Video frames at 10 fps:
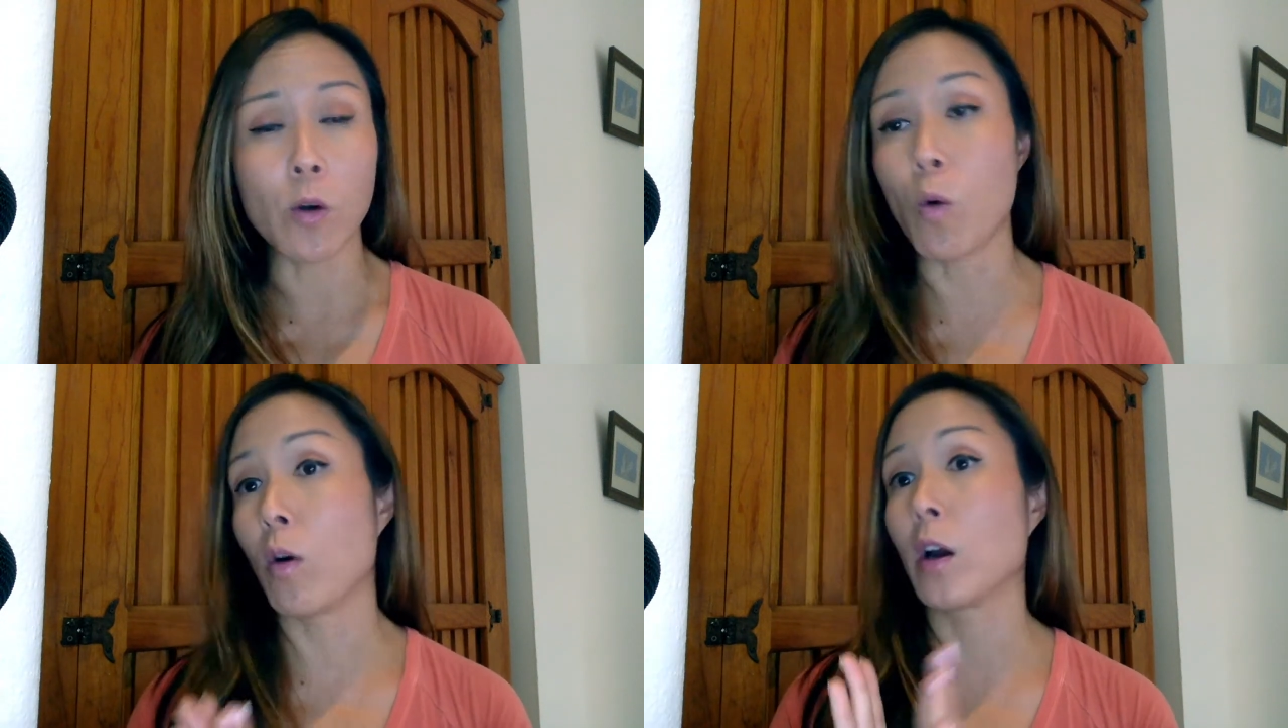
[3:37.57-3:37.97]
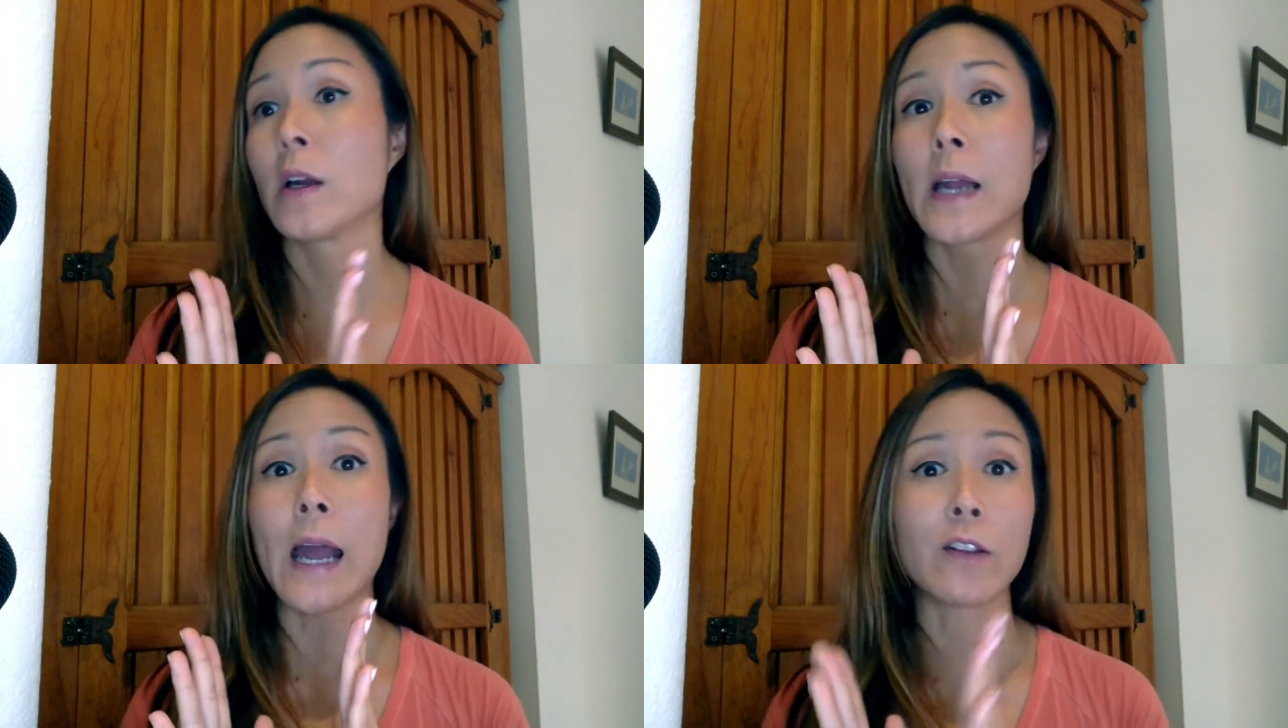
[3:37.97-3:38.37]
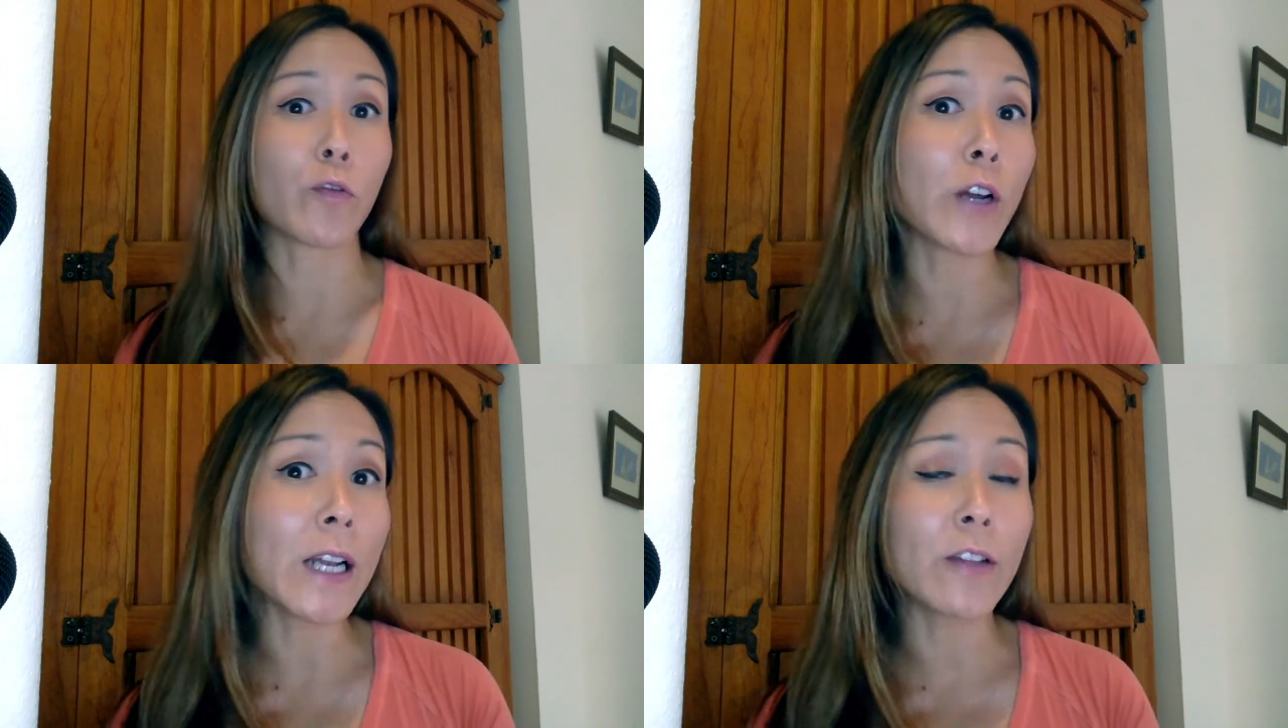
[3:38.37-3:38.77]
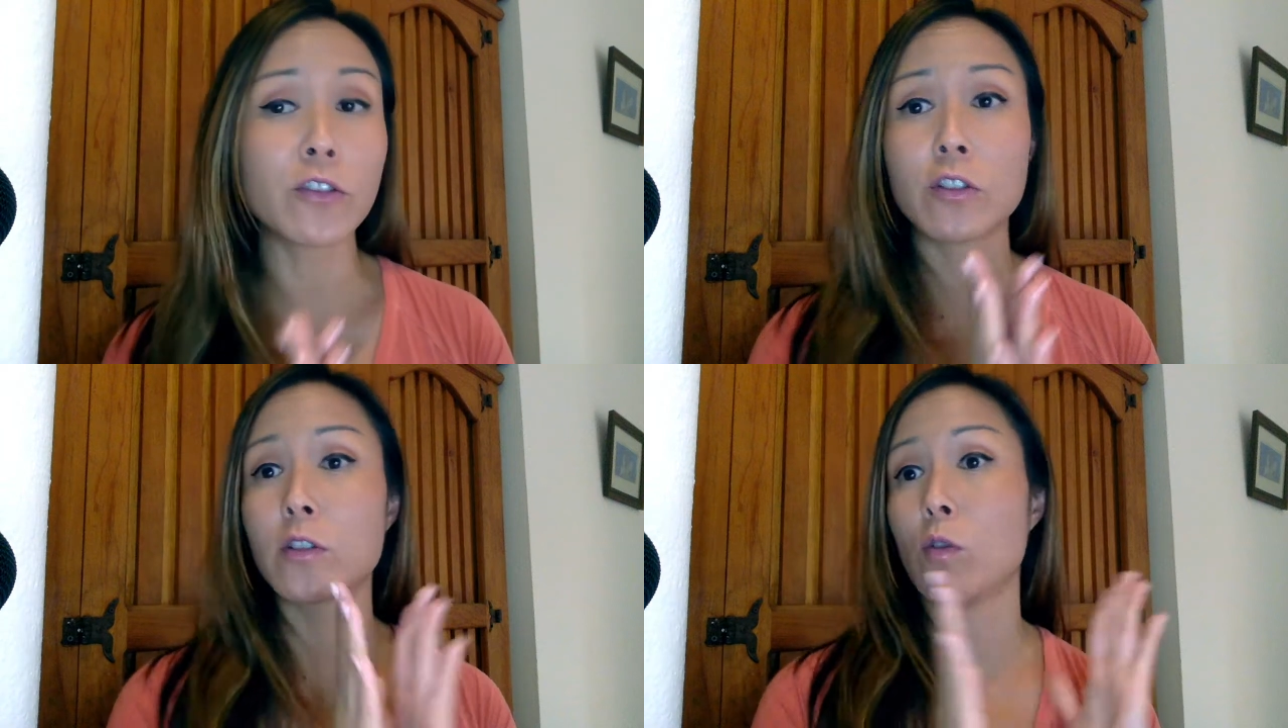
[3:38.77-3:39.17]
or as a
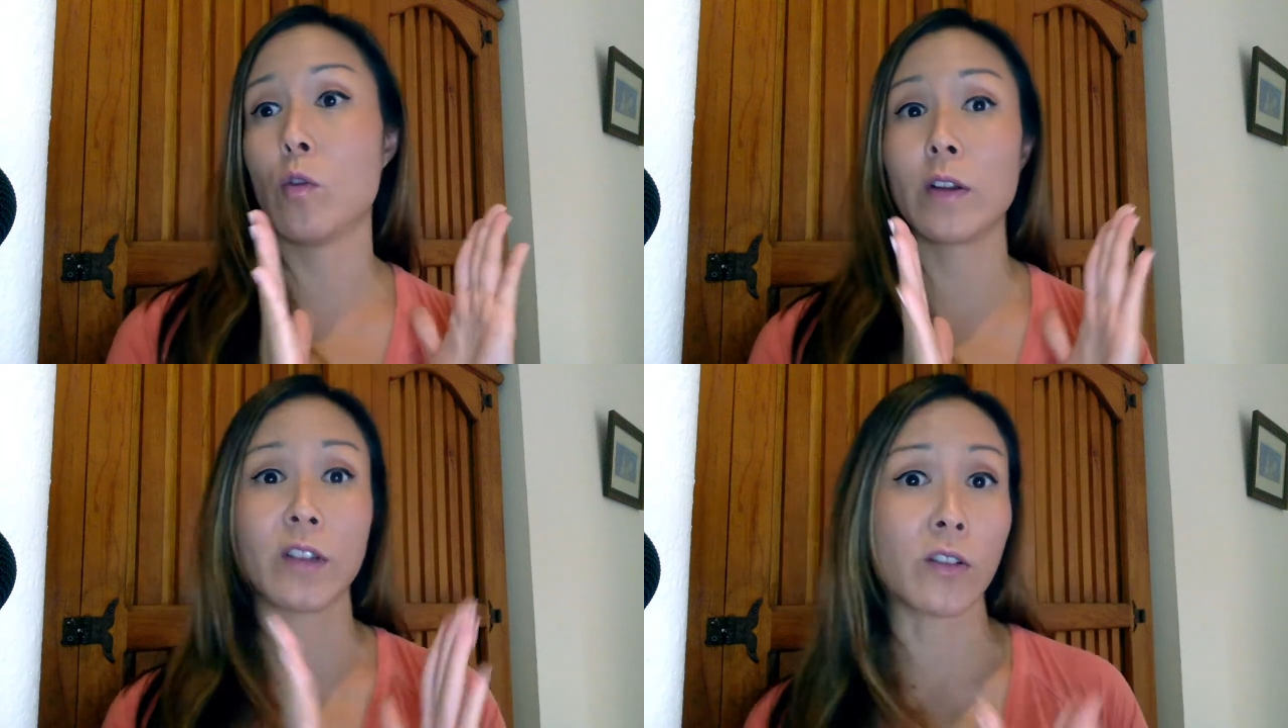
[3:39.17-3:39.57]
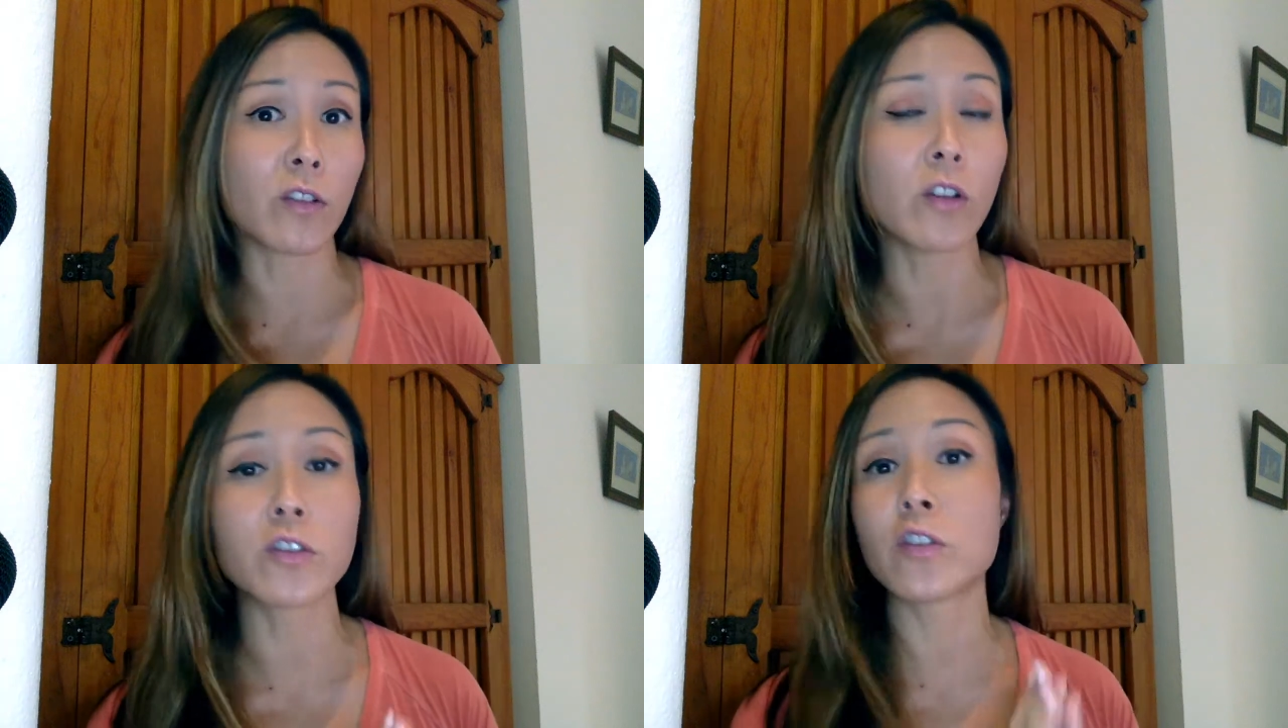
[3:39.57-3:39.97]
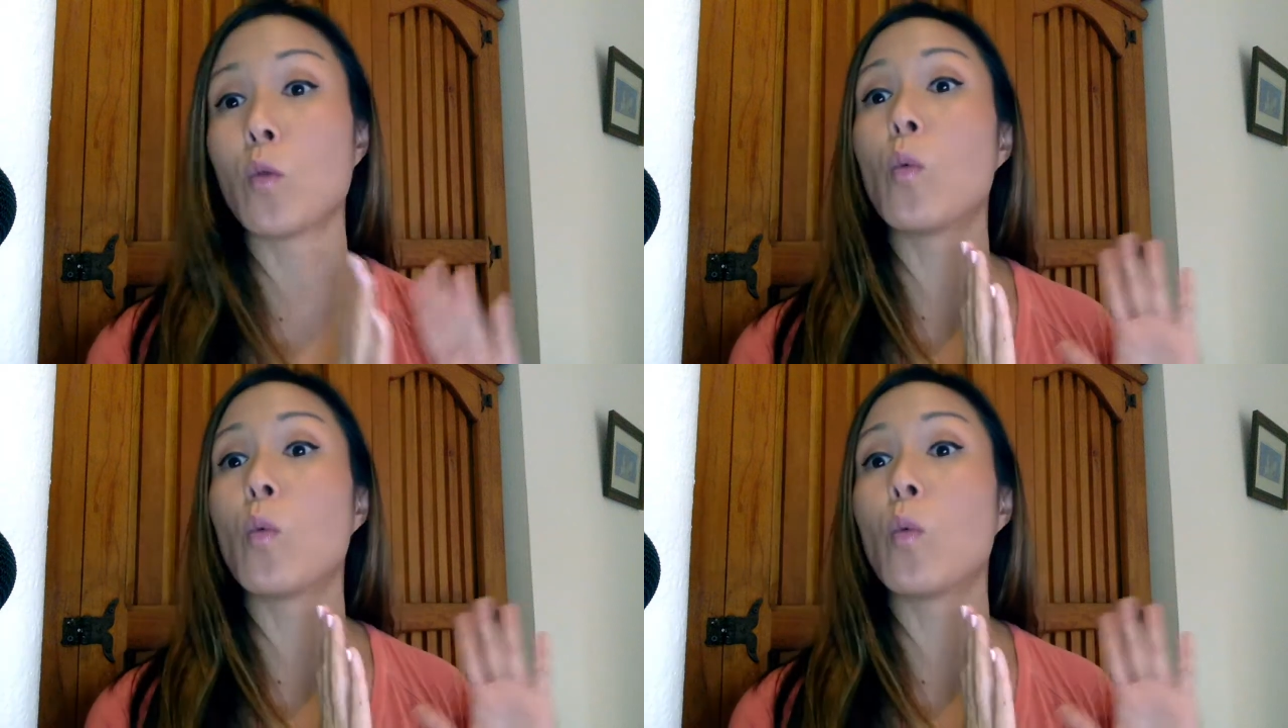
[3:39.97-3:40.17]
freelancer or as a consultant or